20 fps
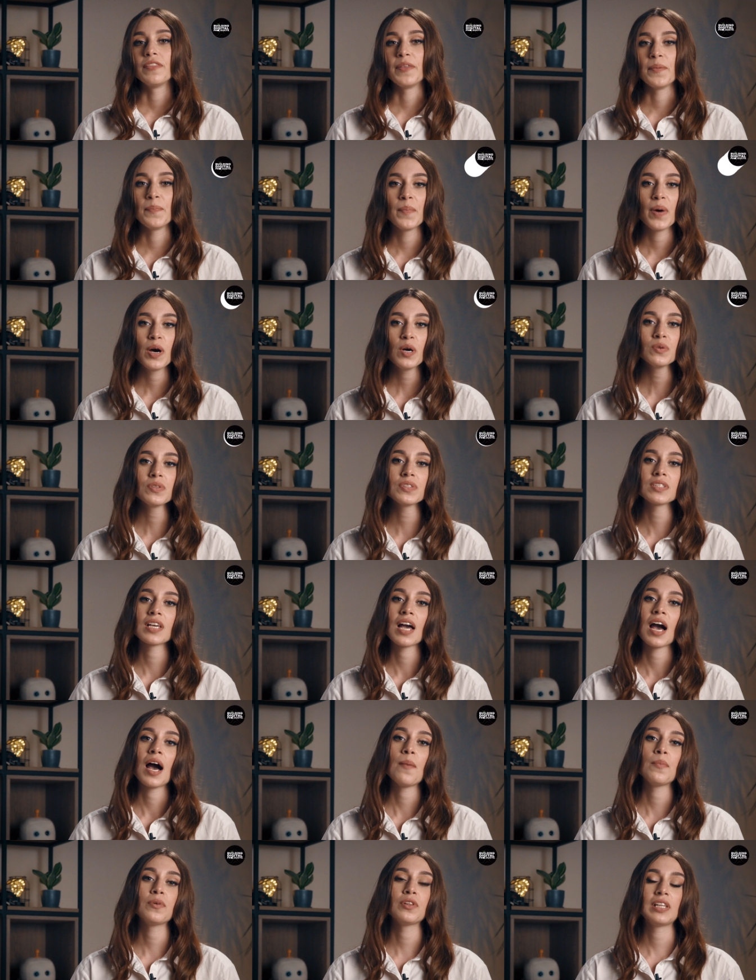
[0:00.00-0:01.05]
The most
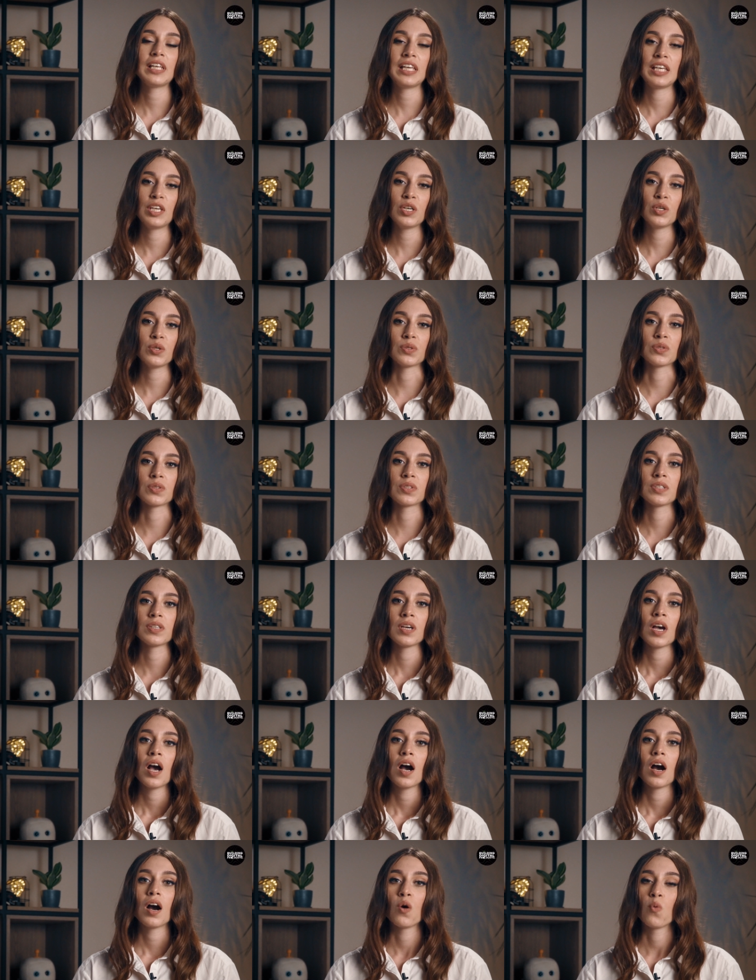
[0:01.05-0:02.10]
commonly used
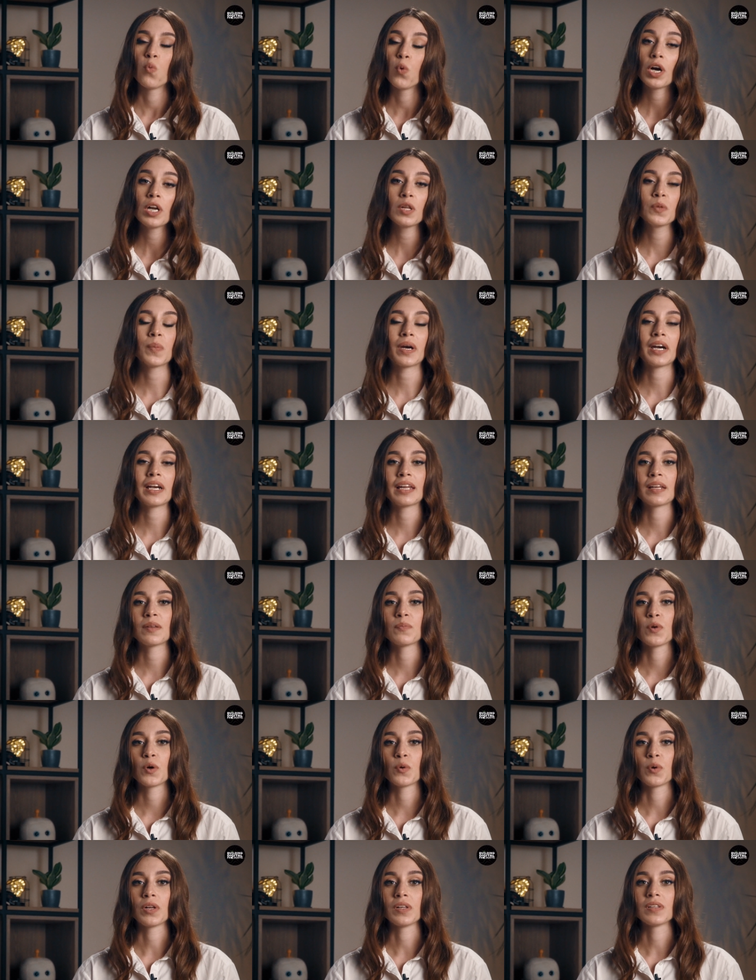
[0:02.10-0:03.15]
world market
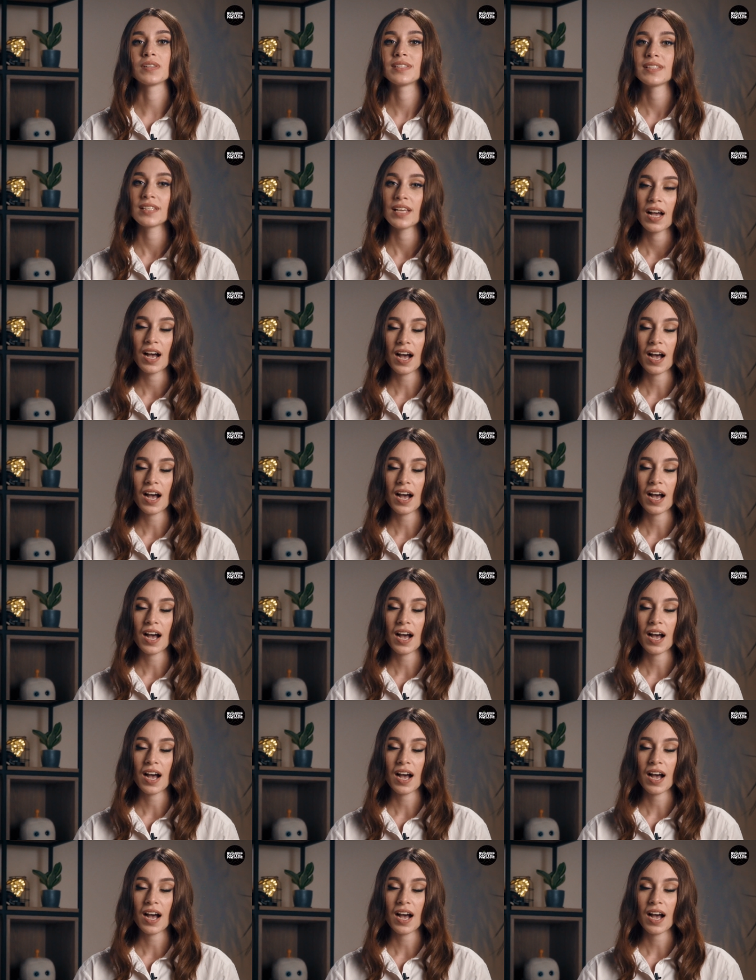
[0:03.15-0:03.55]
models